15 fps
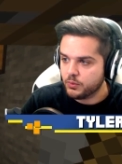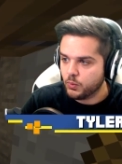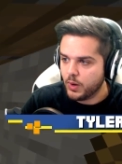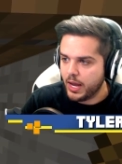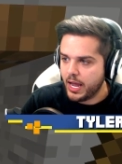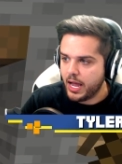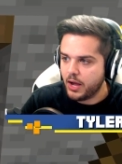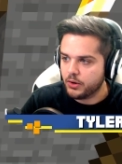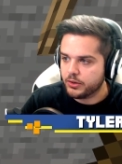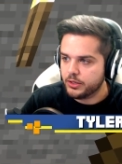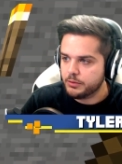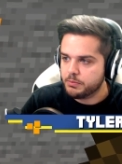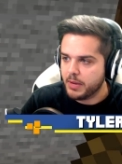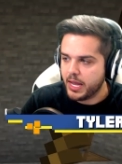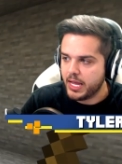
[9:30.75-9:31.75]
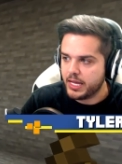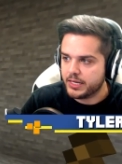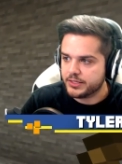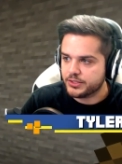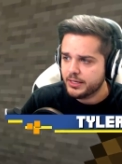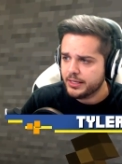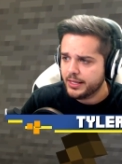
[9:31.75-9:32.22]
Wow. Good
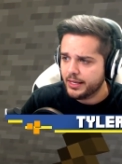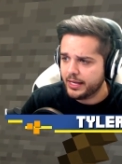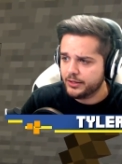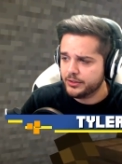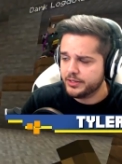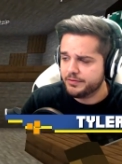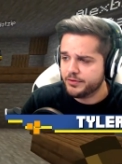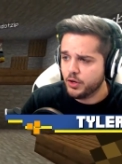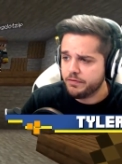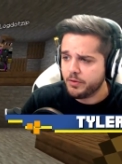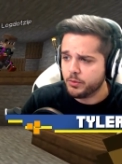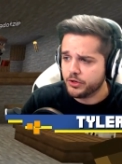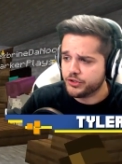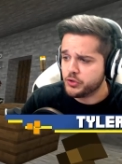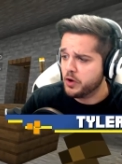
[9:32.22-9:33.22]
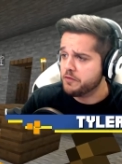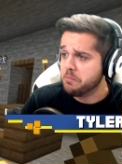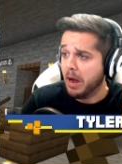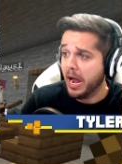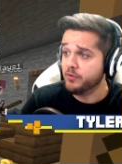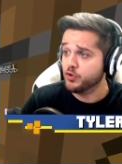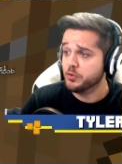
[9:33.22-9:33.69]
man's. I don't even know if I want to show off
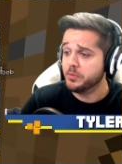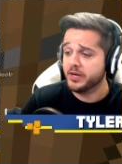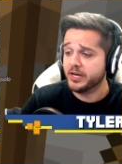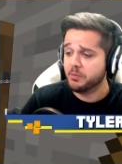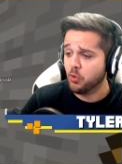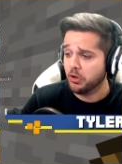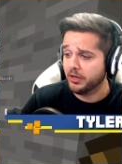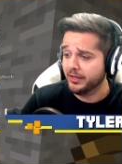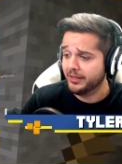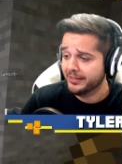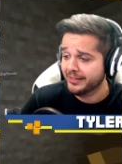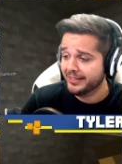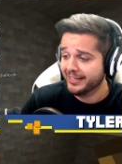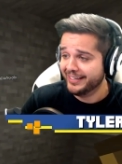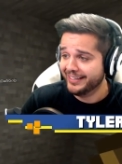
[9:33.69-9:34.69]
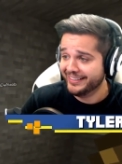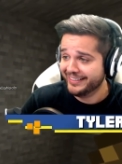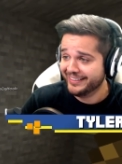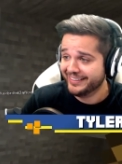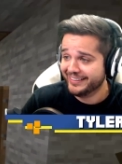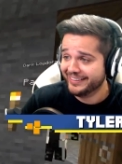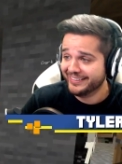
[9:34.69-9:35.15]
my room anymore.
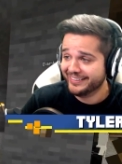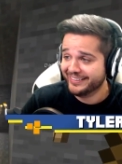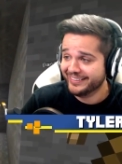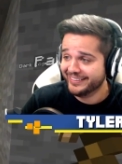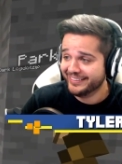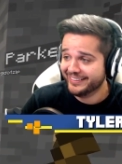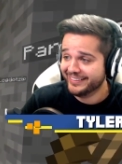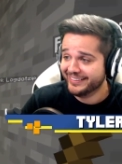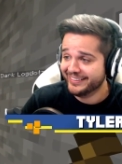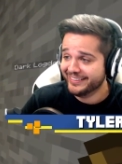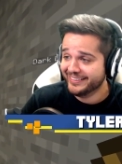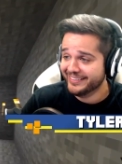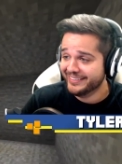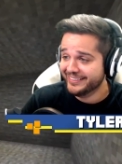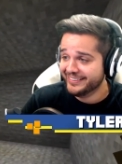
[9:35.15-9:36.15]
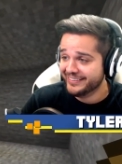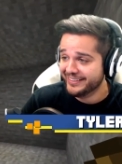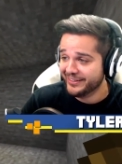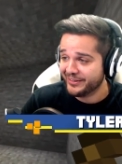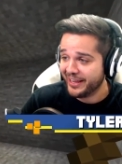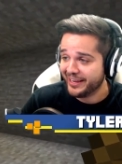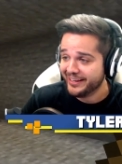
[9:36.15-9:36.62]
Come on, Tyler.
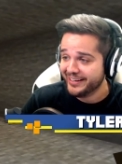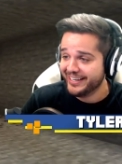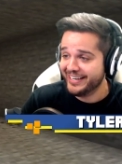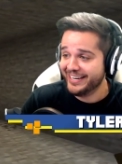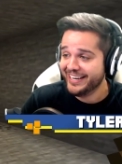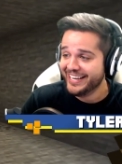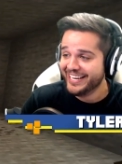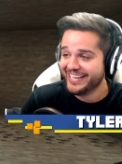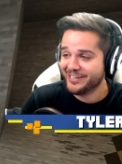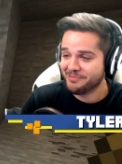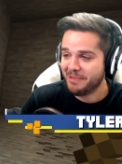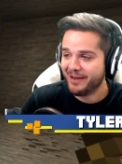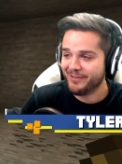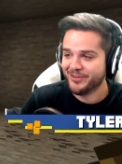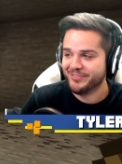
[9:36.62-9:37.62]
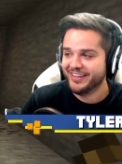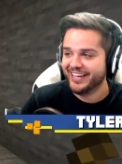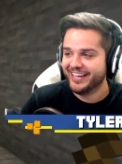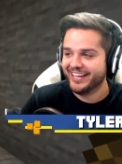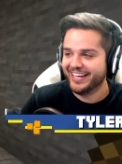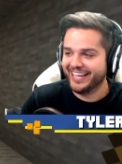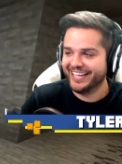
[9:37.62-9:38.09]
Okay. Here's my room.
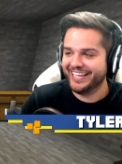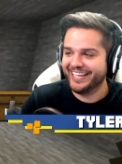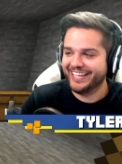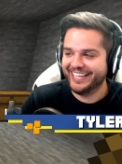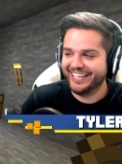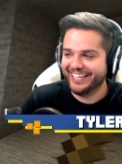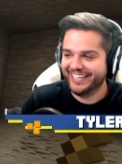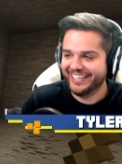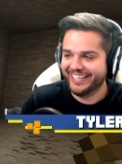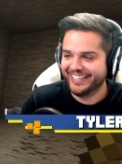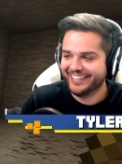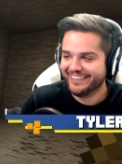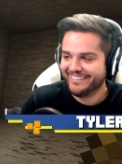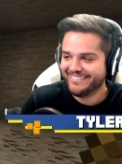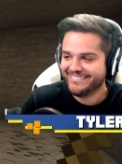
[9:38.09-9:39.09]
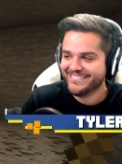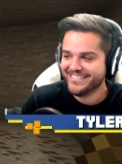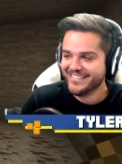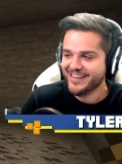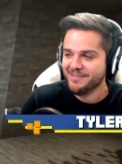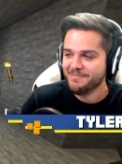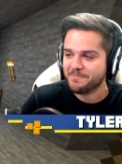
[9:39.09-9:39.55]
Oh, wow.
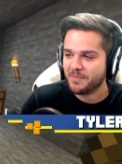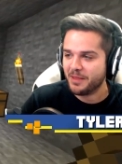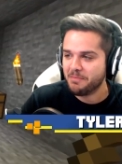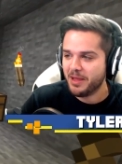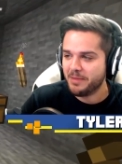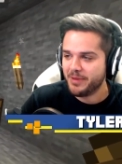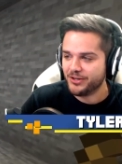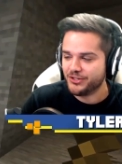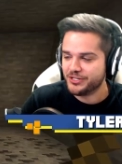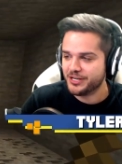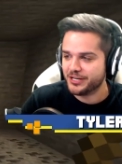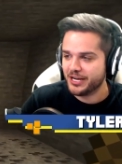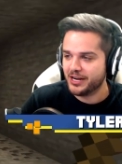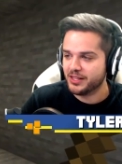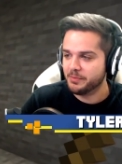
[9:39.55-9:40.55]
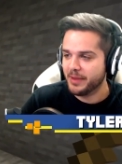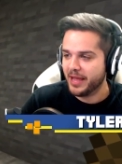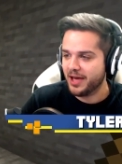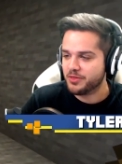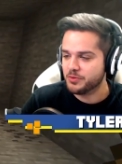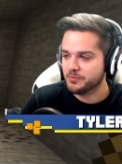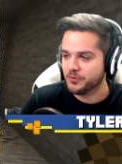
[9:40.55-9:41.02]
Maybe I shouldn't have gone to the
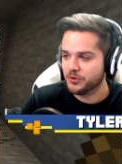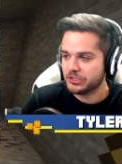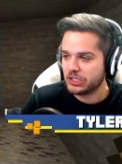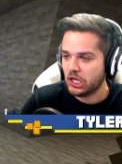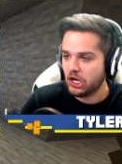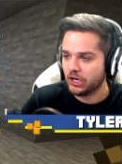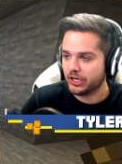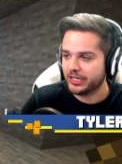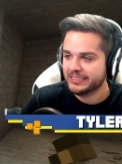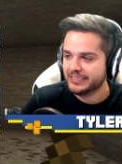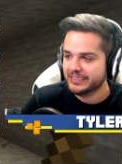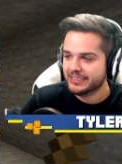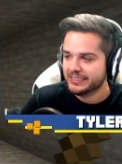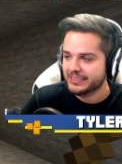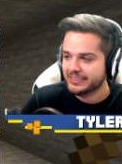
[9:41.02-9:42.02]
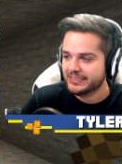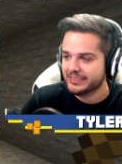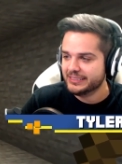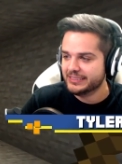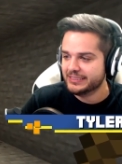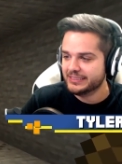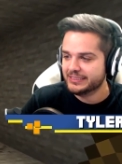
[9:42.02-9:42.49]
bathroom for as long. That was
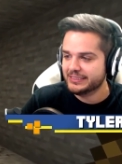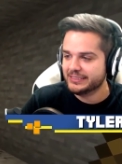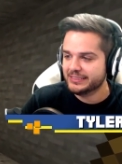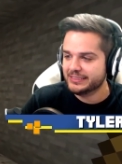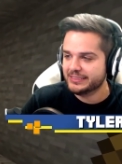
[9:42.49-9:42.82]
really good.